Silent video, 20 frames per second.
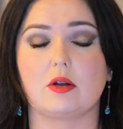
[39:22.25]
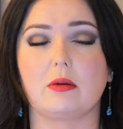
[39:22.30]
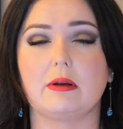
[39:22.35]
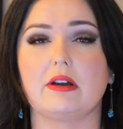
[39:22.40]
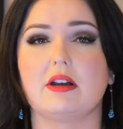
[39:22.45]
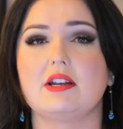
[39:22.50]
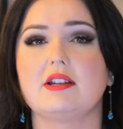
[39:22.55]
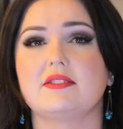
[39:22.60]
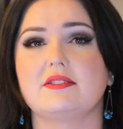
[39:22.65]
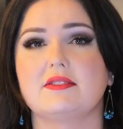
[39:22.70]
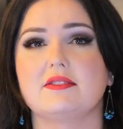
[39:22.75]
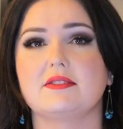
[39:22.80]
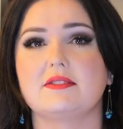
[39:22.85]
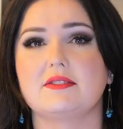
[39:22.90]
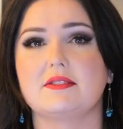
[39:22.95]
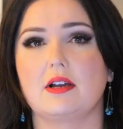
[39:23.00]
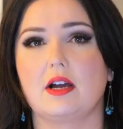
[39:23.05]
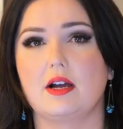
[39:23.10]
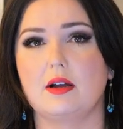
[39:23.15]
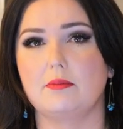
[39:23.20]
Aquarius
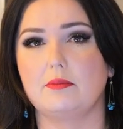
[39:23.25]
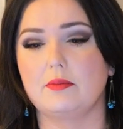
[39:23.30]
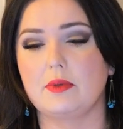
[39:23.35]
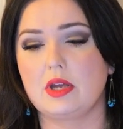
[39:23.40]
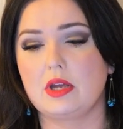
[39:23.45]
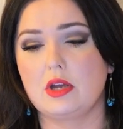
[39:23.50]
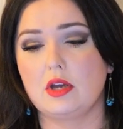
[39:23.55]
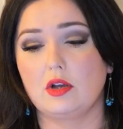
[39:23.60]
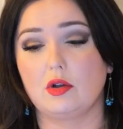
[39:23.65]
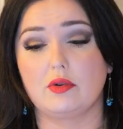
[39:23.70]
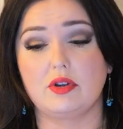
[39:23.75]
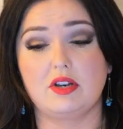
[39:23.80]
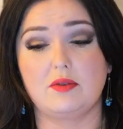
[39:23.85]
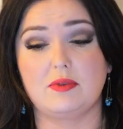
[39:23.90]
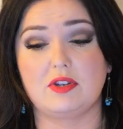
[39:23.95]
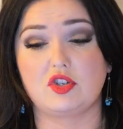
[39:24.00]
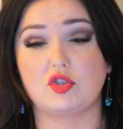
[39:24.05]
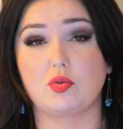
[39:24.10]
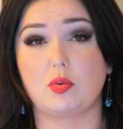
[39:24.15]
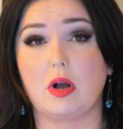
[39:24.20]
is going
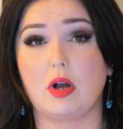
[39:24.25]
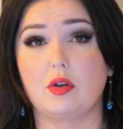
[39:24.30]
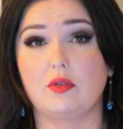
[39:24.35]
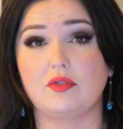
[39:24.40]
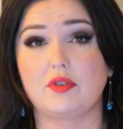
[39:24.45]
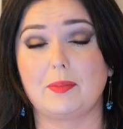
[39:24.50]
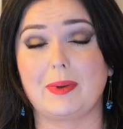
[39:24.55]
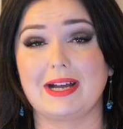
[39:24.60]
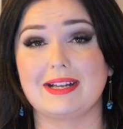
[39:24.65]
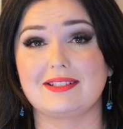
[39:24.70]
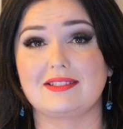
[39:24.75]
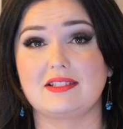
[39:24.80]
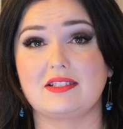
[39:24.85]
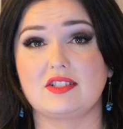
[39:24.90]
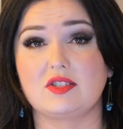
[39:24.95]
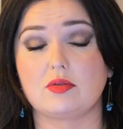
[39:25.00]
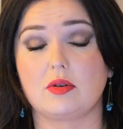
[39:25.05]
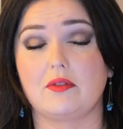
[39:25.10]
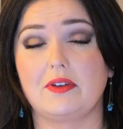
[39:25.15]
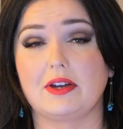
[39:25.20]
to be 12 to
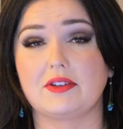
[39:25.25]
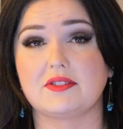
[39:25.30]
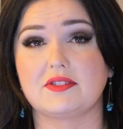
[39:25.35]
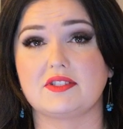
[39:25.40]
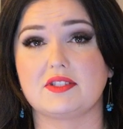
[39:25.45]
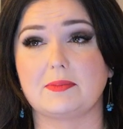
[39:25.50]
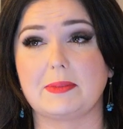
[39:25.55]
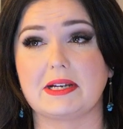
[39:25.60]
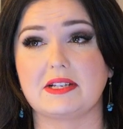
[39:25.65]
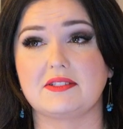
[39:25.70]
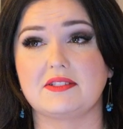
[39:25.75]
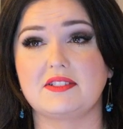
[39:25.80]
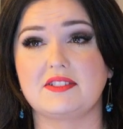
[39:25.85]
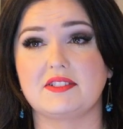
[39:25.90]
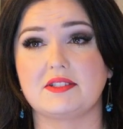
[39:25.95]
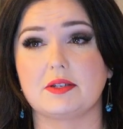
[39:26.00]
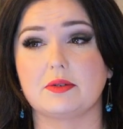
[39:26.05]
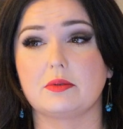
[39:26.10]
Pisces, 12 houses to Pisces.